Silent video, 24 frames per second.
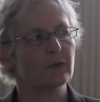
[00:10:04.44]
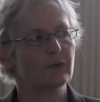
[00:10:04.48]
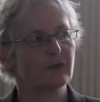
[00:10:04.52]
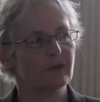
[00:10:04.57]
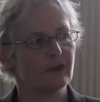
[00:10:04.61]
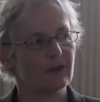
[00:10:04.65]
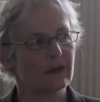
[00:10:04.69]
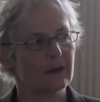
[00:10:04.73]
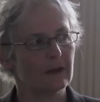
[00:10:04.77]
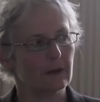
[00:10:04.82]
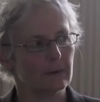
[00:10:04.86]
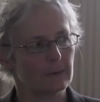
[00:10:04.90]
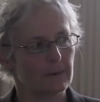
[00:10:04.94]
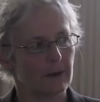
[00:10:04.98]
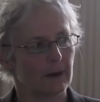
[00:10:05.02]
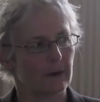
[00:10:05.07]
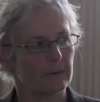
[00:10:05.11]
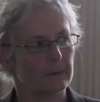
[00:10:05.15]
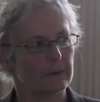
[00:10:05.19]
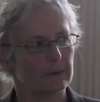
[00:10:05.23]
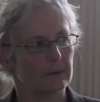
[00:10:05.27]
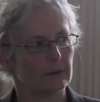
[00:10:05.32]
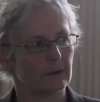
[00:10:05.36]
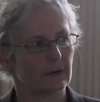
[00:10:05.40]
feel
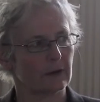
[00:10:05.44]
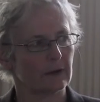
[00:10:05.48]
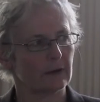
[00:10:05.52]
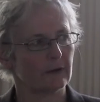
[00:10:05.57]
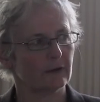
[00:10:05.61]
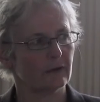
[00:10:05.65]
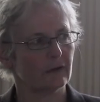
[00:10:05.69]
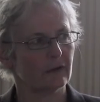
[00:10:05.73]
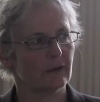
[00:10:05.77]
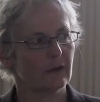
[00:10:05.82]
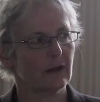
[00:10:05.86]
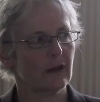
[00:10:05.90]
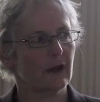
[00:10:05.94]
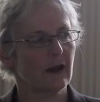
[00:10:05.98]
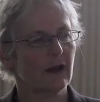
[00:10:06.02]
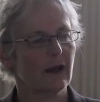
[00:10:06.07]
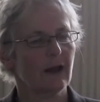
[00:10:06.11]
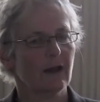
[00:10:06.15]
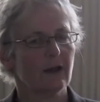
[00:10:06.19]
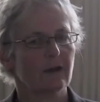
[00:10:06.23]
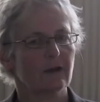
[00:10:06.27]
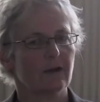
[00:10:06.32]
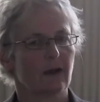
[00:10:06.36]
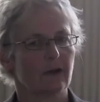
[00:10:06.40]
about buildings,
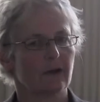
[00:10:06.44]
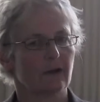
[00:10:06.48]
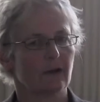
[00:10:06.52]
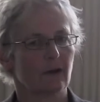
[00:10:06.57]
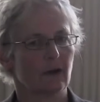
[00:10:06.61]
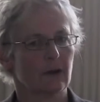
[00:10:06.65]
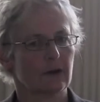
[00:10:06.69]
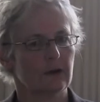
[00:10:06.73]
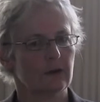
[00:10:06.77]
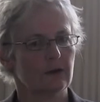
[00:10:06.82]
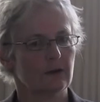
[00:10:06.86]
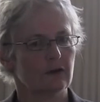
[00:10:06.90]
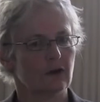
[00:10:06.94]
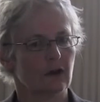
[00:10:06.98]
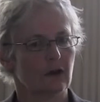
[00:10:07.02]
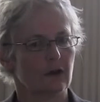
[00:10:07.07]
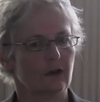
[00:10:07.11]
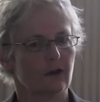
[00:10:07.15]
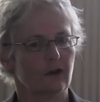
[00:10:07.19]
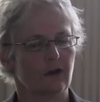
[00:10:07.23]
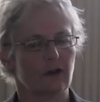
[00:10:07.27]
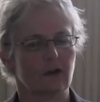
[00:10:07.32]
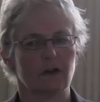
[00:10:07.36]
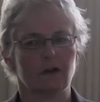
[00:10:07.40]
that's quite
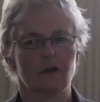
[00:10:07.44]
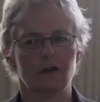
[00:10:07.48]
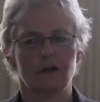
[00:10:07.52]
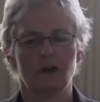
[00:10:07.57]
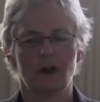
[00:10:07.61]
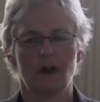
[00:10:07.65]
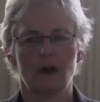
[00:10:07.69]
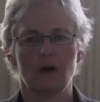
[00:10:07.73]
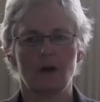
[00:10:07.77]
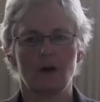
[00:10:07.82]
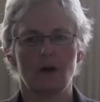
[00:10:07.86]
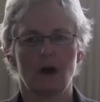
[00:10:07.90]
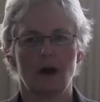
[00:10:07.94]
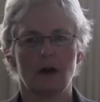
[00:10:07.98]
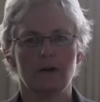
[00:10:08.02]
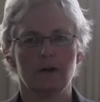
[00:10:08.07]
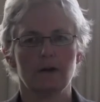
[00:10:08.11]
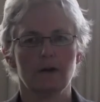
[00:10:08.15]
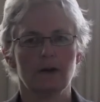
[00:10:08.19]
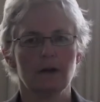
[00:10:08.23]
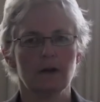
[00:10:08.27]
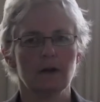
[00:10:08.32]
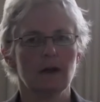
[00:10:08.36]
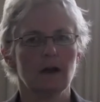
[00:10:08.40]
interesting. So I
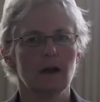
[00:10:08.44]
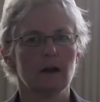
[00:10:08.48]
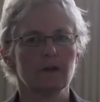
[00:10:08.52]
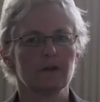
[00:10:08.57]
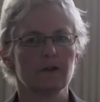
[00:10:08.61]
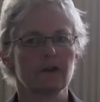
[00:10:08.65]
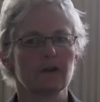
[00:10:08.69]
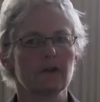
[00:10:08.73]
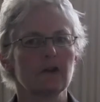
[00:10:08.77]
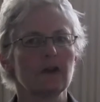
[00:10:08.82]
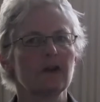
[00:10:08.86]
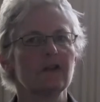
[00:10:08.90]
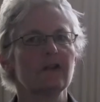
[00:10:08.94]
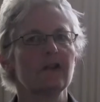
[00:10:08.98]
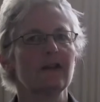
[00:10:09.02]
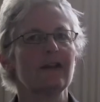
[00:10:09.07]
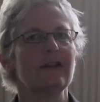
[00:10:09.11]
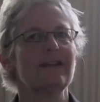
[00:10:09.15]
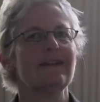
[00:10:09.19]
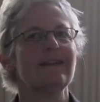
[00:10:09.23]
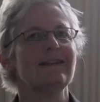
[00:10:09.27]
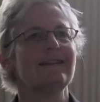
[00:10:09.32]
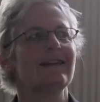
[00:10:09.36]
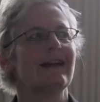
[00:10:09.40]
think the answer is
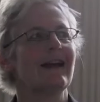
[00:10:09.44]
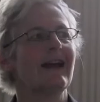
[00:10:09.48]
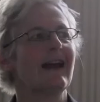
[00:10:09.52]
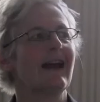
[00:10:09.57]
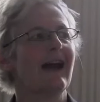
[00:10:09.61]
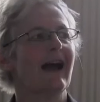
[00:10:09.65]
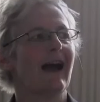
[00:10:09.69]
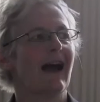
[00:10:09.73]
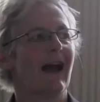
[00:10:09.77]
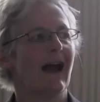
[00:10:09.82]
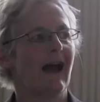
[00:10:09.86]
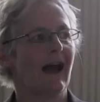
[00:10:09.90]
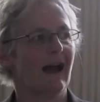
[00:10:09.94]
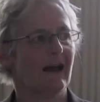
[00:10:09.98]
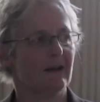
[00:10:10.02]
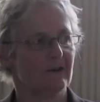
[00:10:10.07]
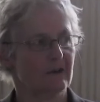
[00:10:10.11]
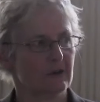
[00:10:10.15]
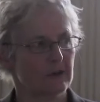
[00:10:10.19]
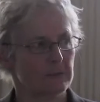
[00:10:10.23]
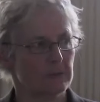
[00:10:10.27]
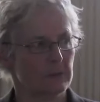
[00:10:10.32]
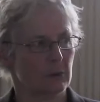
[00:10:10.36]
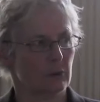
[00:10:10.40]
it is
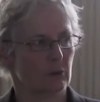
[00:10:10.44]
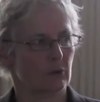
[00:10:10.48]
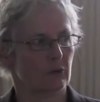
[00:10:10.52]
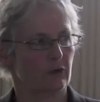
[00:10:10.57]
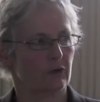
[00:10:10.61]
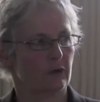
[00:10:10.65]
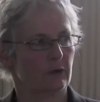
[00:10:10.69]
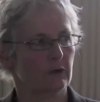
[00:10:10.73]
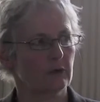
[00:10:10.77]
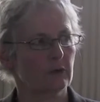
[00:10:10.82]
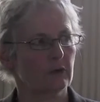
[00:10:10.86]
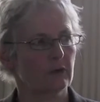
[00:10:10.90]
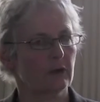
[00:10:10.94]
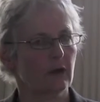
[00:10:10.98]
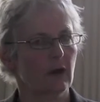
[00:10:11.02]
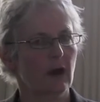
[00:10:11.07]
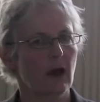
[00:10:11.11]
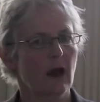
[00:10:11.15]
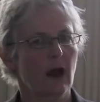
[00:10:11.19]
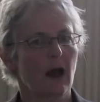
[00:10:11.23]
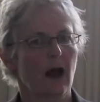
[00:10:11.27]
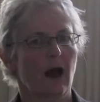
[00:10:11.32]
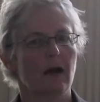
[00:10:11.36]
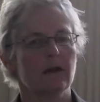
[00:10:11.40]
as important.
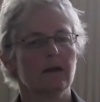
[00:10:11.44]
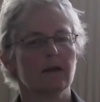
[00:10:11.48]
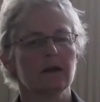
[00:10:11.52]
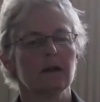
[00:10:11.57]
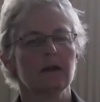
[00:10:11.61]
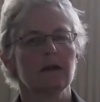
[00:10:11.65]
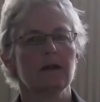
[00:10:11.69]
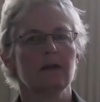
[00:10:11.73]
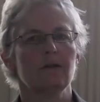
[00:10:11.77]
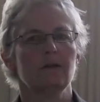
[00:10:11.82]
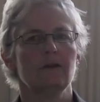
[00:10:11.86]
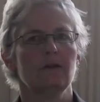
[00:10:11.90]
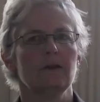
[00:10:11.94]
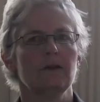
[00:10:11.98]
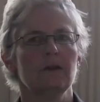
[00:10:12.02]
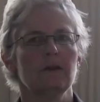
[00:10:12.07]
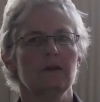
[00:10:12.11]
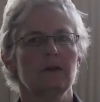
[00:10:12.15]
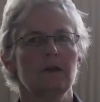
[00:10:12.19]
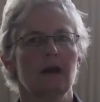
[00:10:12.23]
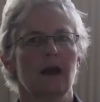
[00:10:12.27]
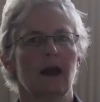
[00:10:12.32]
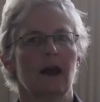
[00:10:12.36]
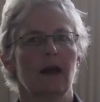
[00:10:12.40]
I think if you
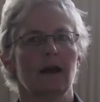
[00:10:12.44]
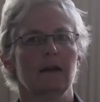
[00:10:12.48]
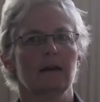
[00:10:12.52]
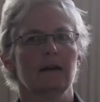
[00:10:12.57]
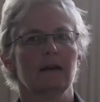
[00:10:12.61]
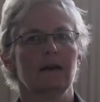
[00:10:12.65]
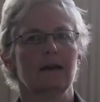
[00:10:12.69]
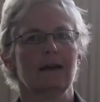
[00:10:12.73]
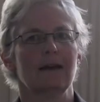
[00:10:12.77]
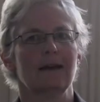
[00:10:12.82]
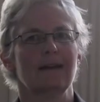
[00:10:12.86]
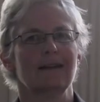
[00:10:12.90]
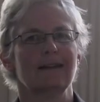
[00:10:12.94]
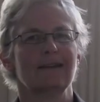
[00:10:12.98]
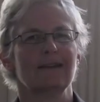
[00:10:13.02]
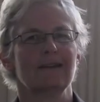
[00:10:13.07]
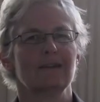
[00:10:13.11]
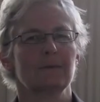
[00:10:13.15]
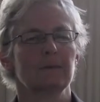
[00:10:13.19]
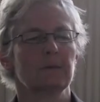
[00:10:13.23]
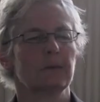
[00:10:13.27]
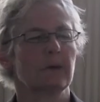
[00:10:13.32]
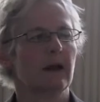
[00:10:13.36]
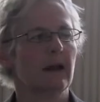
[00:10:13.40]
can
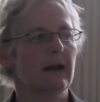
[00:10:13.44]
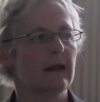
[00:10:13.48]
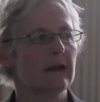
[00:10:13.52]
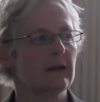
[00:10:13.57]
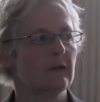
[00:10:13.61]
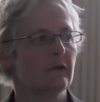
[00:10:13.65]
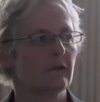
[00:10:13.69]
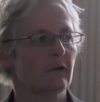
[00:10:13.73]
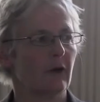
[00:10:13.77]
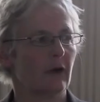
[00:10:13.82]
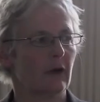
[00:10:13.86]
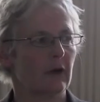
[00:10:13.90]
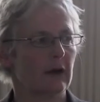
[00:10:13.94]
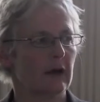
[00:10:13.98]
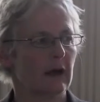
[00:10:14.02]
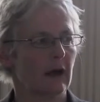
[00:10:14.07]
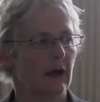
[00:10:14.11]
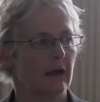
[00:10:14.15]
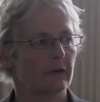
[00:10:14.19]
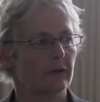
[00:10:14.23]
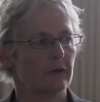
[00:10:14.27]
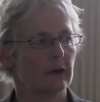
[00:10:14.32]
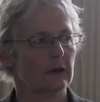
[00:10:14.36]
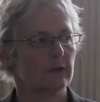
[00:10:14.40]
explain very
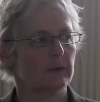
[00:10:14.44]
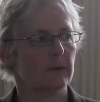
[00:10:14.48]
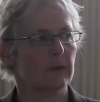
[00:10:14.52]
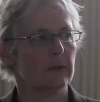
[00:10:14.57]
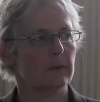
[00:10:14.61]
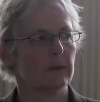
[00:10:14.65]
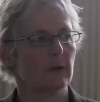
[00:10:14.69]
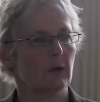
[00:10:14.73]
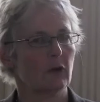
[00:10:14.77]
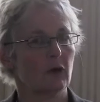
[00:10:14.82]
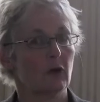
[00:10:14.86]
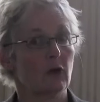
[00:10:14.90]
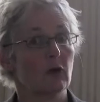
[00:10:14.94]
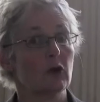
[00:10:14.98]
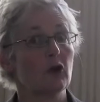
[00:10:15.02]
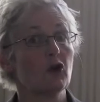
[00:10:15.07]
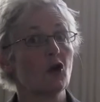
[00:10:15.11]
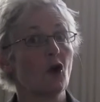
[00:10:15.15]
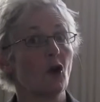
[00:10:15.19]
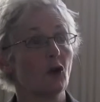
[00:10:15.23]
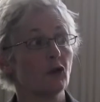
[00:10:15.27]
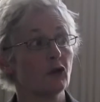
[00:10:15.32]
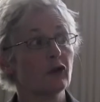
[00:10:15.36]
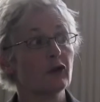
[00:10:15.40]
carefully to people who are
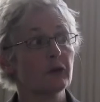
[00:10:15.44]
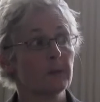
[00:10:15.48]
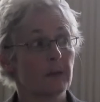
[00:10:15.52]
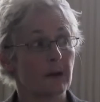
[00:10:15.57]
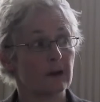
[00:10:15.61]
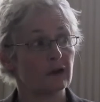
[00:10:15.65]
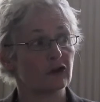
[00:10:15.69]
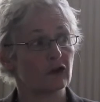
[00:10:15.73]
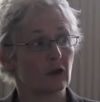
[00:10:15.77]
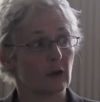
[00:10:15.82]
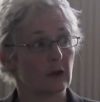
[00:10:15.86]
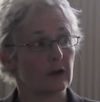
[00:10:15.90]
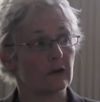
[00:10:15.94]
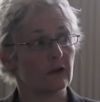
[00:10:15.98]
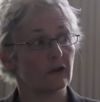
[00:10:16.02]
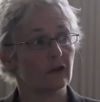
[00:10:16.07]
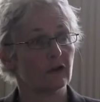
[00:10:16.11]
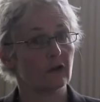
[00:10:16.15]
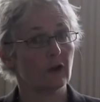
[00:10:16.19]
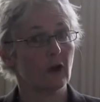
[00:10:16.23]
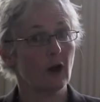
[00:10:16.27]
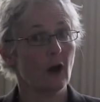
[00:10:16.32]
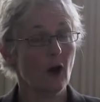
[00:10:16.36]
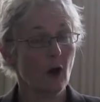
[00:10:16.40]

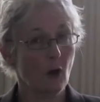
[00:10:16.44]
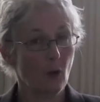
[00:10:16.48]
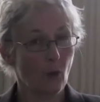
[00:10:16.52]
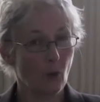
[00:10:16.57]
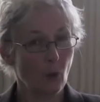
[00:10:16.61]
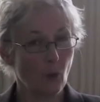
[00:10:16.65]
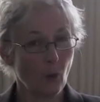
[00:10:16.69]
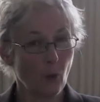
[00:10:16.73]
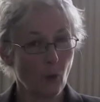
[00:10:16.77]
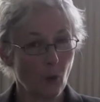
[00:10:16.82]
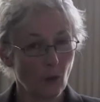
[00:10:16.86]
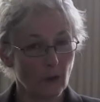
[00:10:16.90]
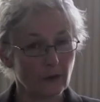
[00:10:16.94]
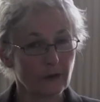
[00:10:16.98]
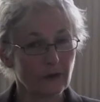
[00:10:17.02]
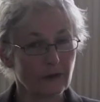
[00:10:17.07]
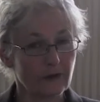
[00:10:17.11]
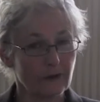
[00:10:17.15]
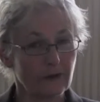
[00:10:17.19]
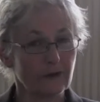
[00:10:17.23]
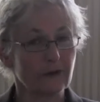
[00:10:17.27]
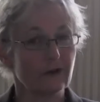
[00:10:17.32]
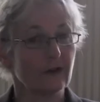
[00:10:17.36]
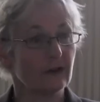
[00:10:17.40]
non-specialist what it
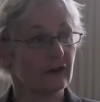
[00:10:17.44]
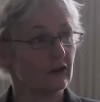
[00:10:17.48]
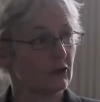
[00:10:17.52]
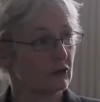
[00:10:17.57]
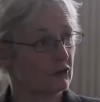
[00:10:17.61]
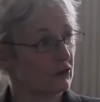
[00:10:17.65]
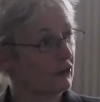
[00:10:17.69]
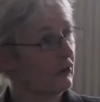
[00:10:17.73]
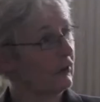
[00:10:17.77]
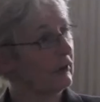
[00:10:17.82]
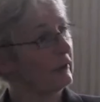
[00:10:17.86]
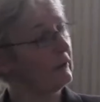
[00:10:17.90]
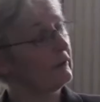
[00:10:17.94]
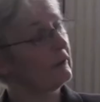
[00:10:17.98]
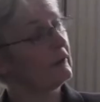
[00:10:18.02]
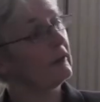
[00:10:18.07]
is that you're trying to